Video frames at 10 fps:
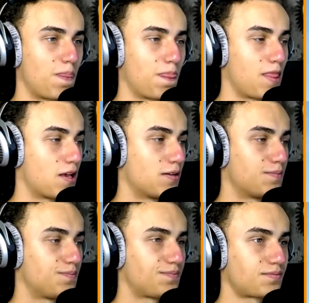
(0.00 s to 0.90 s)

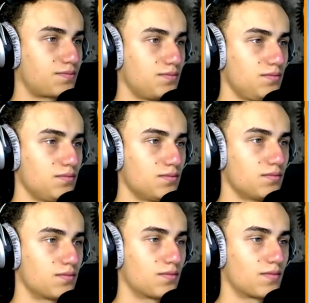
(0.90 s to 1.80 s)
Whoa,
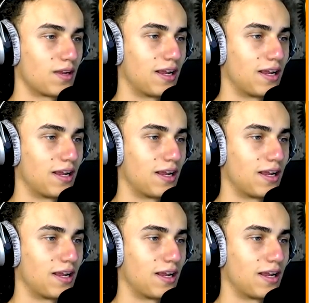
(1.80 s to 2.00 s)
Jordy!